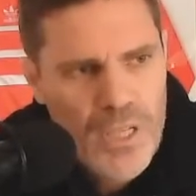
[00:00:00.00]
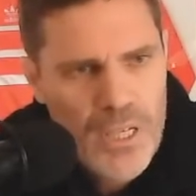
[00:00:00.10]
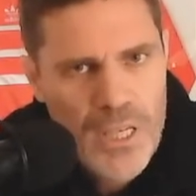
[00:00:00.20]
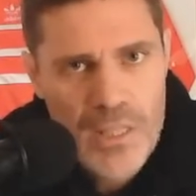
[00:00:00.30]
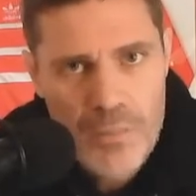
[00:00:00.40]

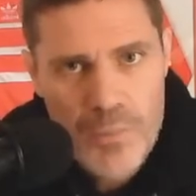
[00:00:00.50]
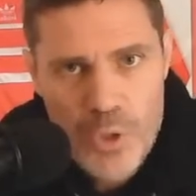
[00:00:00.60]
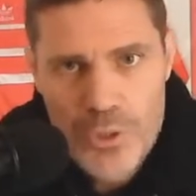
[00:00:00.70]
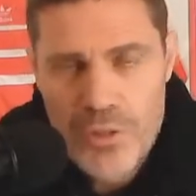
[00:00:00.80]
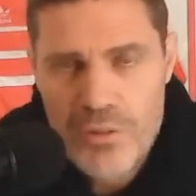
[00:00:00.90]
and again, let me
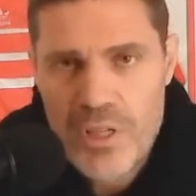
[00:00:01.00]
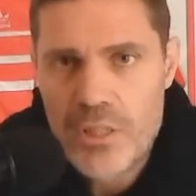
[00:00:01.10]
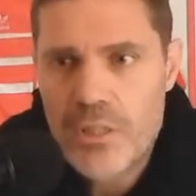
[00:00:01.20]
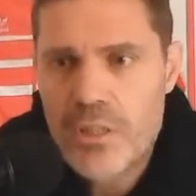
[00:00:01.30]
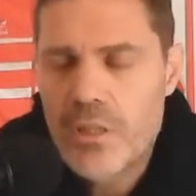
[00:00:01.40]
know what you
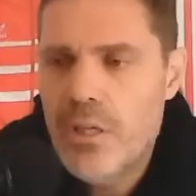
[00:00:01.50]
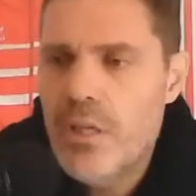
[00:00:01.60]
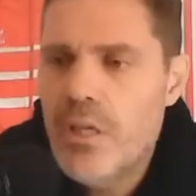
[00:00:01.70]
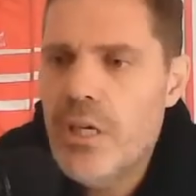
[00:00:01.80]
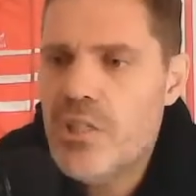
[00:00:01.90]
think,
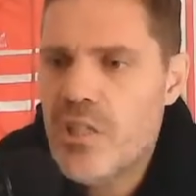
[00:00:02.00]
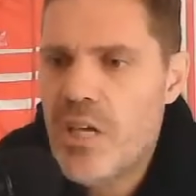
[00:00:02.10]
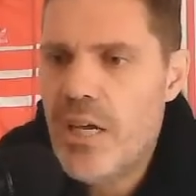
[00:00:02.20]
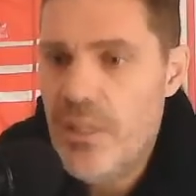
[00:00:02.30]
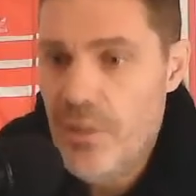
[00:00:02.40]
is
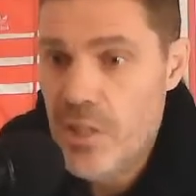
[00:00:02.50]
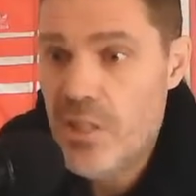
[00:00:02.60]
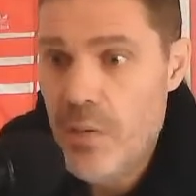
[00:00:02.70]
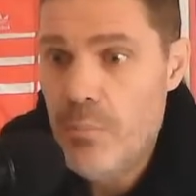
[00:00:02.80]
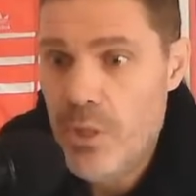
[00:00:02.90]
that in the
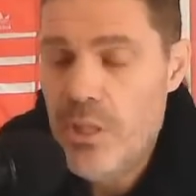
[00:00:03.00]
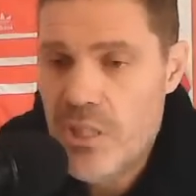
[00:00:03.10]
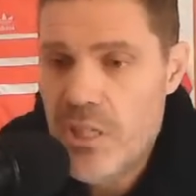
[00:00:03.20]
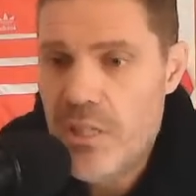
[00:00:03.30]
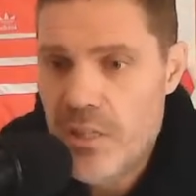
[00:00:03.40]
statement it
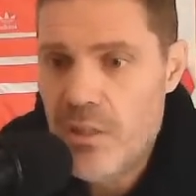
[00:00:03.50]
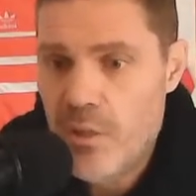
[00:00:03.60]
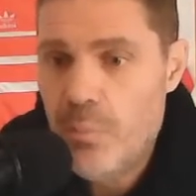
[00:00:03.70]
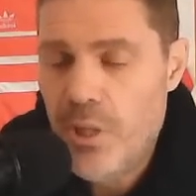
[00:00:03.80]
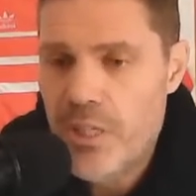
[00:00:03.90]
said that
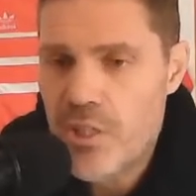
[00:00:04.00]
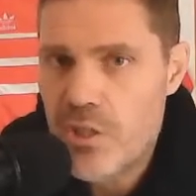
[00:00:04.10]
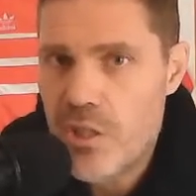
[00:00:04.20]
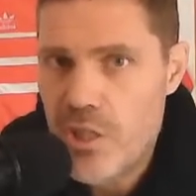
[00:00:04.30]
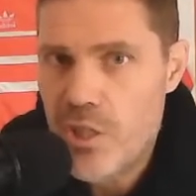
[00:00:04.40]
the players
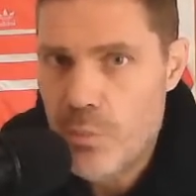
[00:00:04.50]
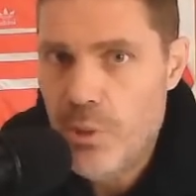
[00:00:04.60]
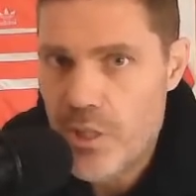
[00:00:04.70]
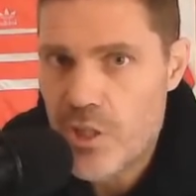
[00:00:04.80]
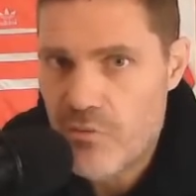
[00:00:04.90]
and the senior
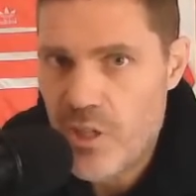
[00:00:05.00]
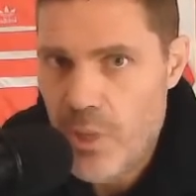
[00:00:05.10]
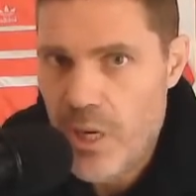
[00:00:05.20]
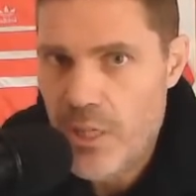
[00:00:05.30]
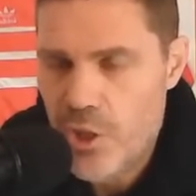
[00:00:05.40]
players are right
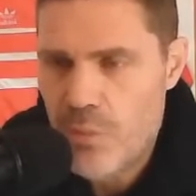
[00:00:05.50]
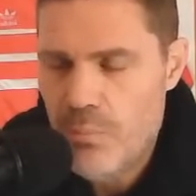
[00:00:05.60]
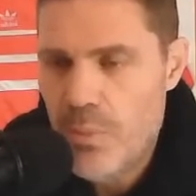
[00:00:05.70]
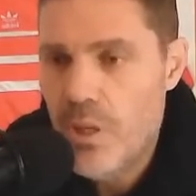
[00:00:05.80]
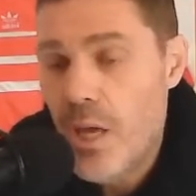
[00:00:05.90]
behind
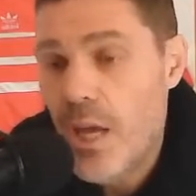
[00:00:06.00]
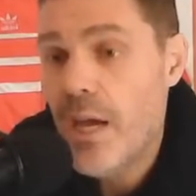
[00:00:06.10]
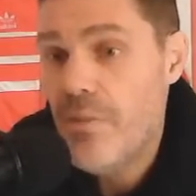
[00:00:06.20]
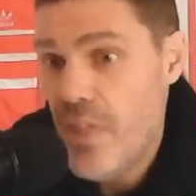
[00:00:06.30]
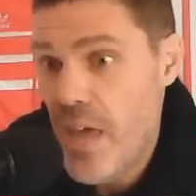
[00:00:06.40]
Jim.
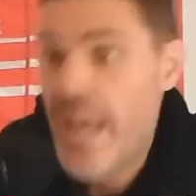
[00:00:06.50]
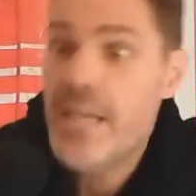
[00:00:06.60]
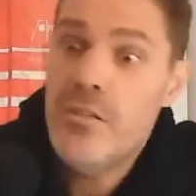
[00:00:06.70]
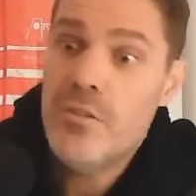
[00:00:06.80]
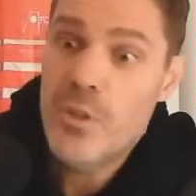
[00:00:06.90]
And
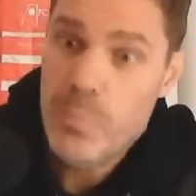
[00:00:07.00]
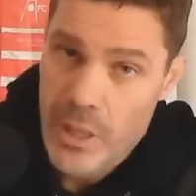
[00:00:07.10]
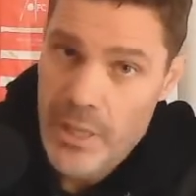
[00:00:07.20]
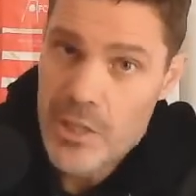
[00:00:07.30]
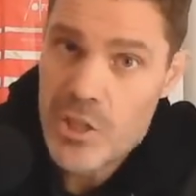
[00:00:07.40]
then the
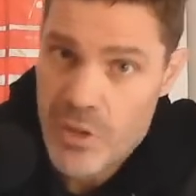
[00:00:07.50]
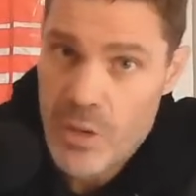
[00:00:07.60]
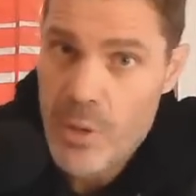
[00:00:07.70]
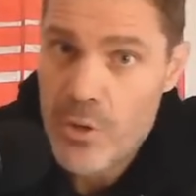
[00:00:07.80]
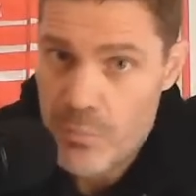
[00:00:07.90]
players have
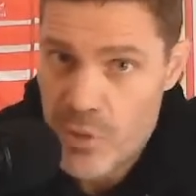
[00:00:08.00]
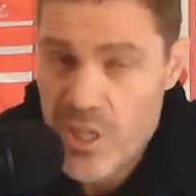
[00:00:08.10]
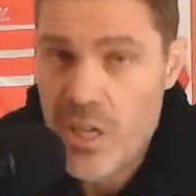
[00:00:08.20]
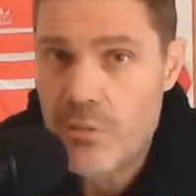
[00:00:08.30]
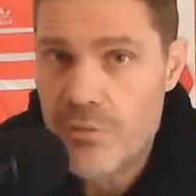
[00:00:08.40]
come out
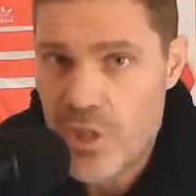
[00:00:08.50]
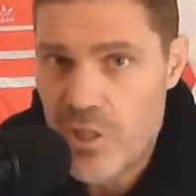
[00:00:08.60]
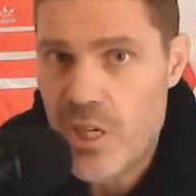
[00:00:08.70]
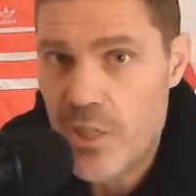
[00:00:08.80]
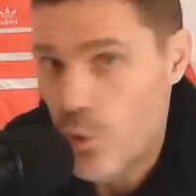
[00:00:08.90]
themselves
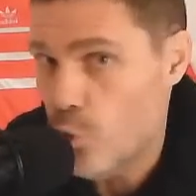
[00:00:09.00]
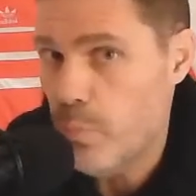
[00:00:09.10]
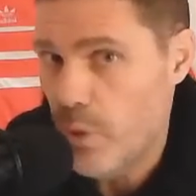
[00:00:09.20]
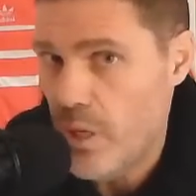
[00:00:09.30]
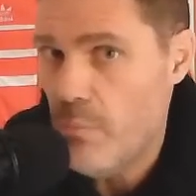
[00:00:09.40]
and said,
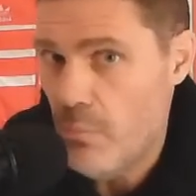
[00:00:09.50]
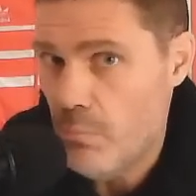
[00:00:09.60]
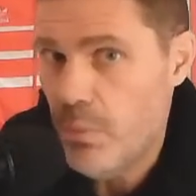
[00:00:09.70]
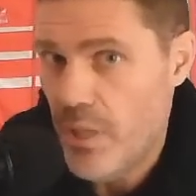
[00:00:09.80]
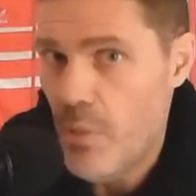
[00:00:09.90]
don't blame
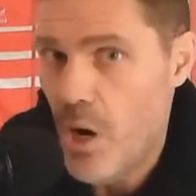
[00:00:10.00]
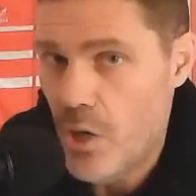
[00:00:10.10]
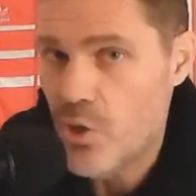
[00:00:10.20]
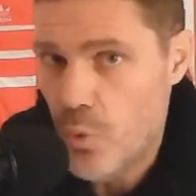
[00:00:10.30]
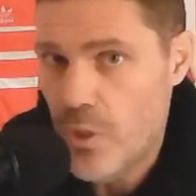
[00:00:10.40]
him, blame
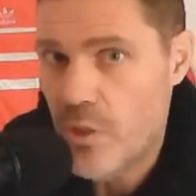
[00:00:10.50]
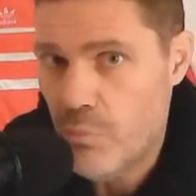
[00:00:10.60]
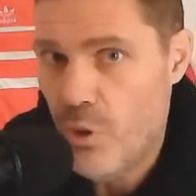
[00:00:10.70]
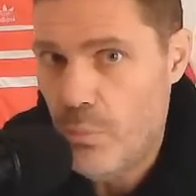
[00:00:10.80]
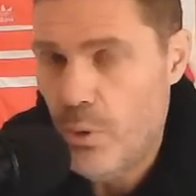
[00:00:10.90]
us, we're the
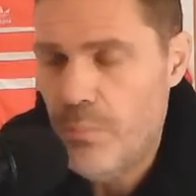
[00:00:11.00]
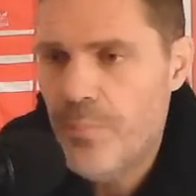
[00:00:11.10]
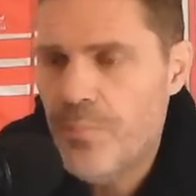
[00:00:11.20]
problem.